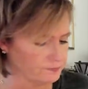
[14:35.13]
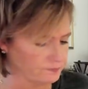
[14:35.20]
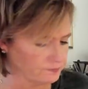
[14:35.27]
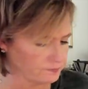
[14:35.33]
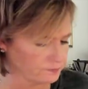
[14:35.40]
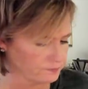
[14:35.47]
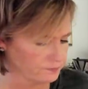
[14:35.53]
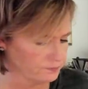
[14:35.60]

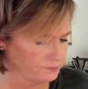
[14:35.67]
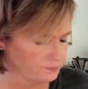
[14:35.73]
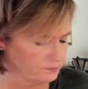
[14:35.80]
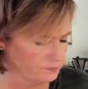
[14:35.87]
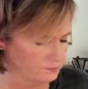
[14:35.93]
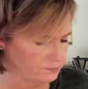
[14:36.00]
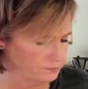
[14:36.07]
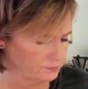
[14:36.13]

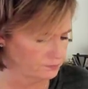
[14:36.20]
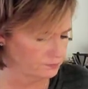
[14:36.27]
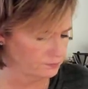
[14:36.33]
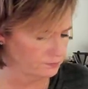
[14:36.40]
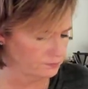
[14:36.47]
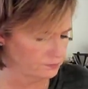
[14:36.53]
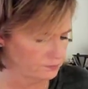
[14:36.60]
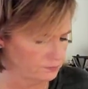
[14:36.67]

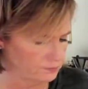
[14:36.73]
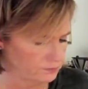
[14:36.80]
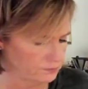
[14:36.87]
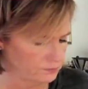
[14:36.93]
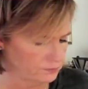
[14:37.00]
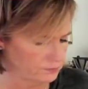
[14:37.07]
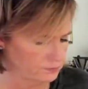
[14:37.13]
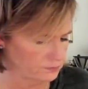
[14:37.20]

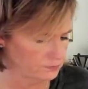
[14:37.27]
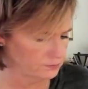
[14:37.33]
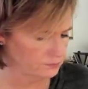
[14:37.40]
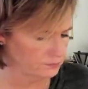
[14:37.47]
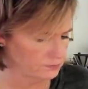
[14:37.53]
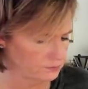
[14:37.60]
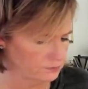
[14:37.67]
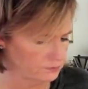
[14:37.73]

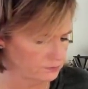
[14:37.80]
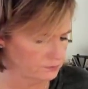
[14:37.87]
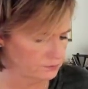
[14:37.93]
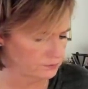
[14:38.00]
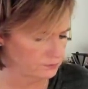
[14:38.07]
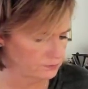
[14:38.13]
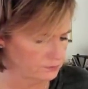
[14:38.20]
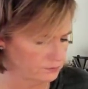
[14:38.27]

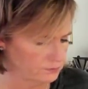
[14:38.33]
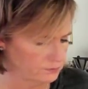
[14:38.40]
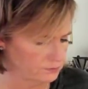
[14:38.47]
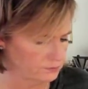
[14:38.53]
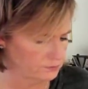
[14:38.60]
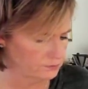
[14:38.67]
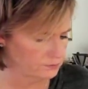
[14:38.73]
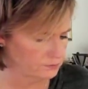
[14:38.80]

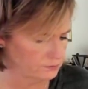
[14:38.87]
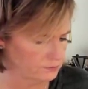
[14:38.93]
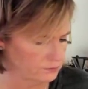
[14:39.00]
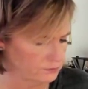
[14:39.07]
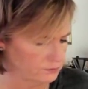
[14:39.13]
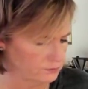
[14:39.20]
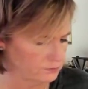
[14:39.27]
No one is speaking in this clip.